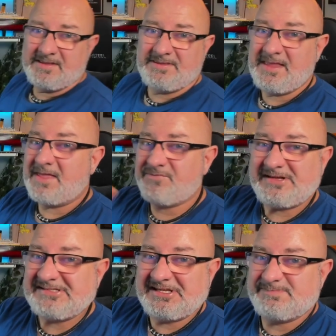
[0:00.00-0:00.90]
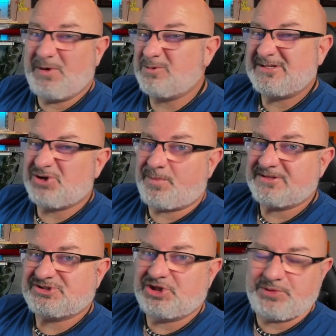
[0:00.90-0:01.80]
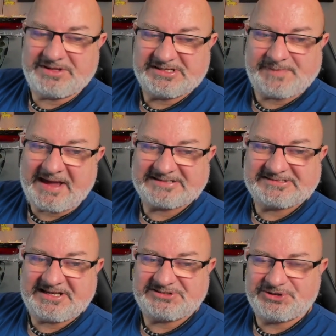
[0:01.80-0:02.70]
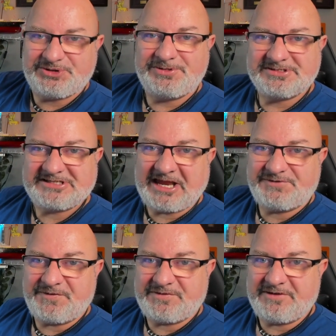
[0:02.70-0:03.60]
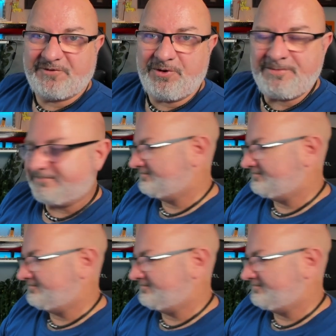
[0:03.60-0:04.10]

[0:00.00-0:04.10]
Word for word: Now the rest of this build, there's not much to do in this pack. So let's do stage 54.